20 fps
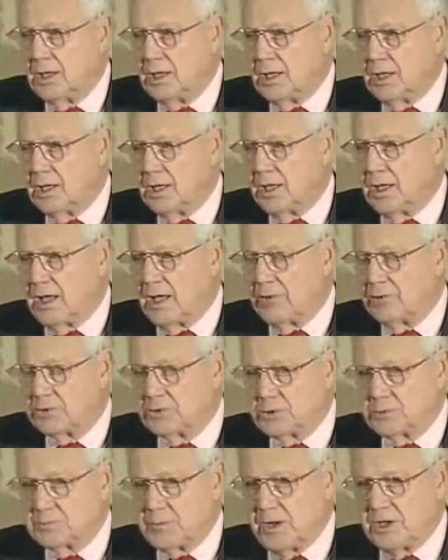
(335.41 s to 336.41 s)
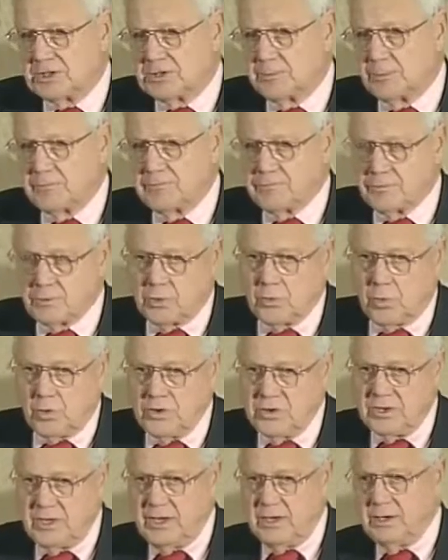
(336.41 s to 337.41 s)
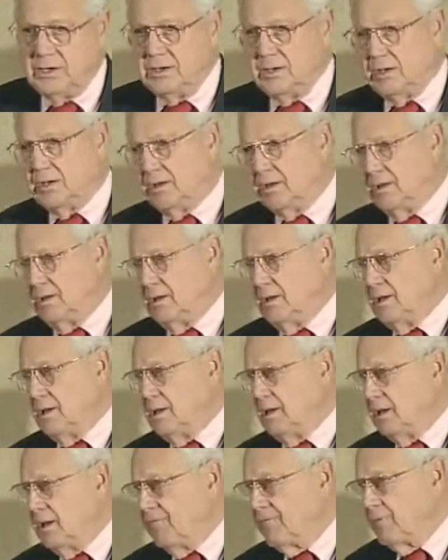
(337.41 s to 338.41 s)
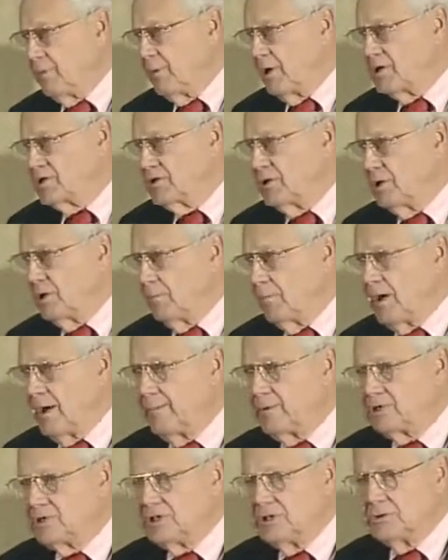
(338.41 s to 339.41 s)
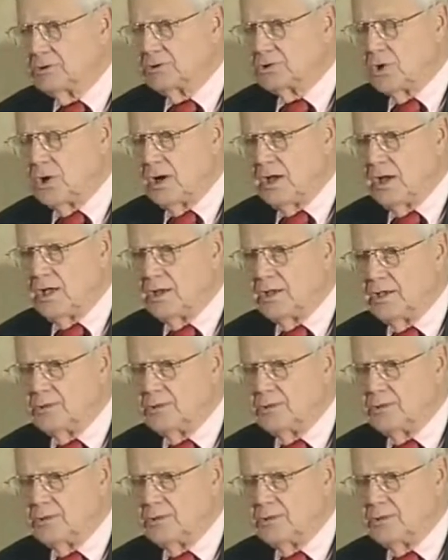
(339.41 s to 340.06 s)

uh, I was responsible for coordinating uh, information on the Bobby Seale trial.